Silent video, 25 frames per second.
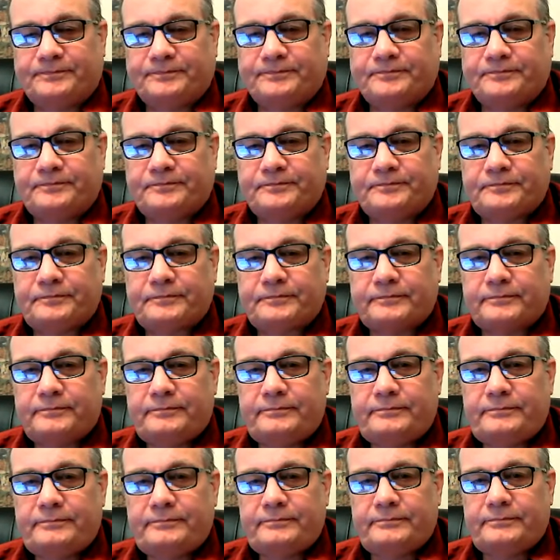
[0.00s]

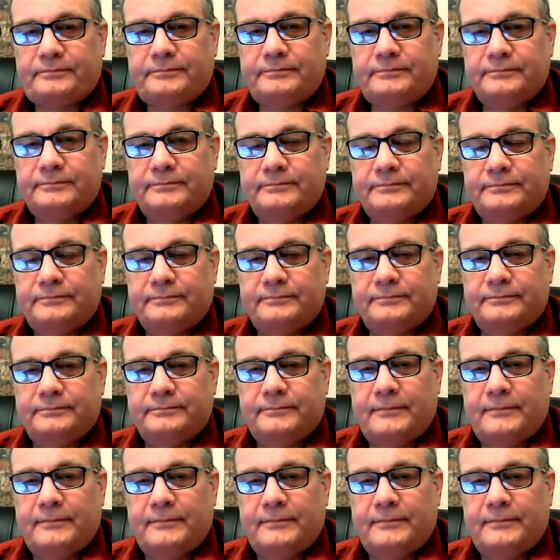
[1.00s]
Nobody speaks.